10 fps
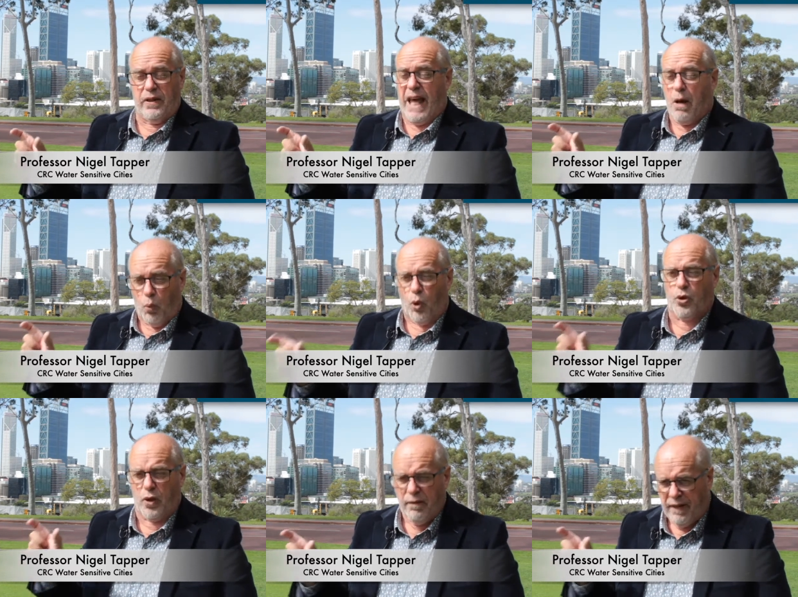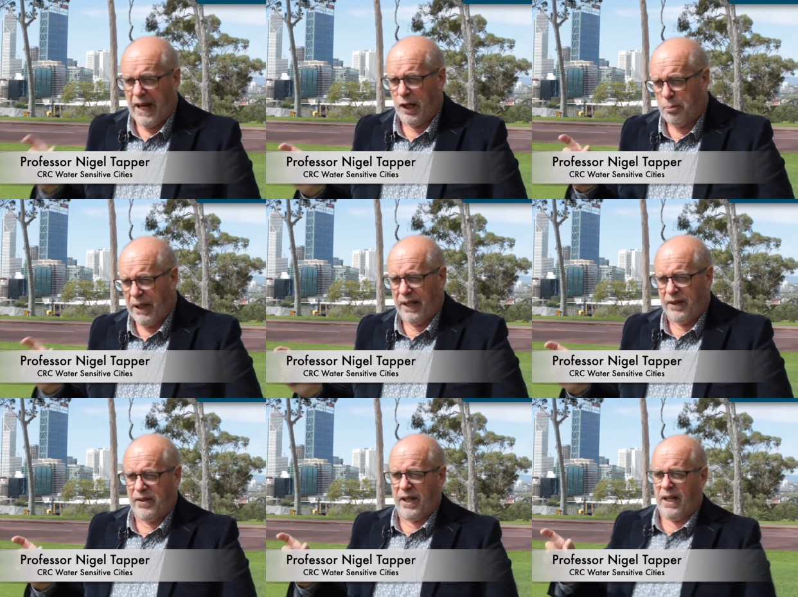that water
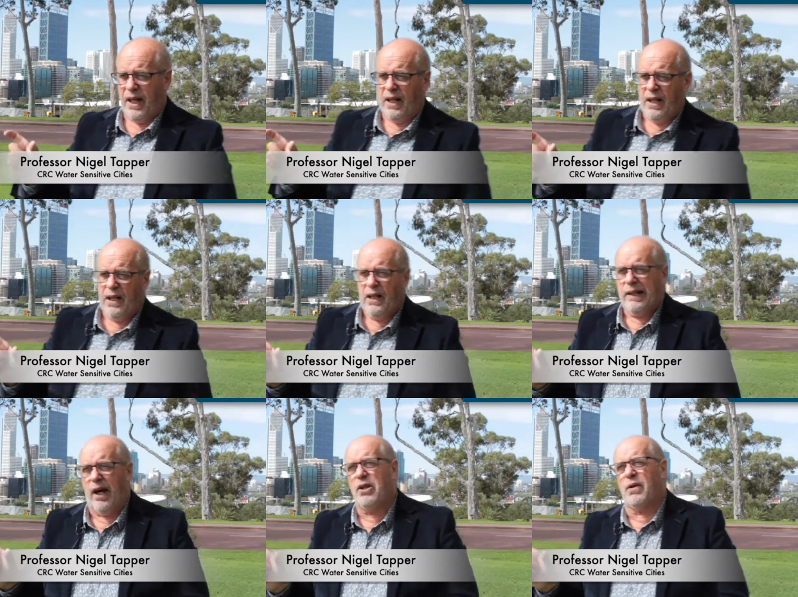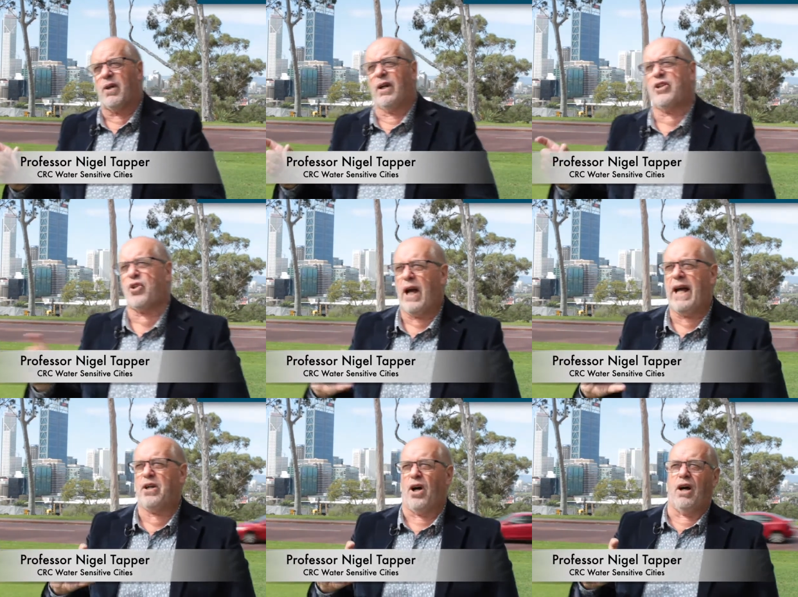availability. So you've got to
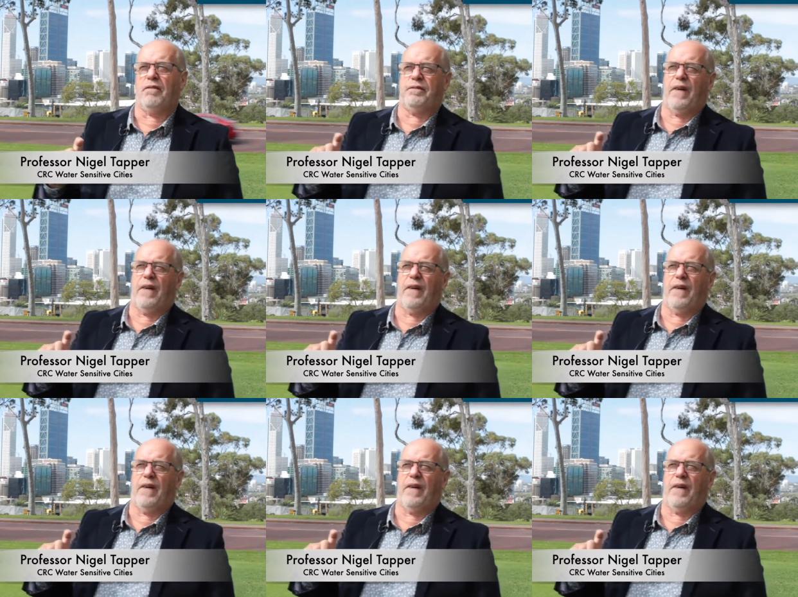trade off,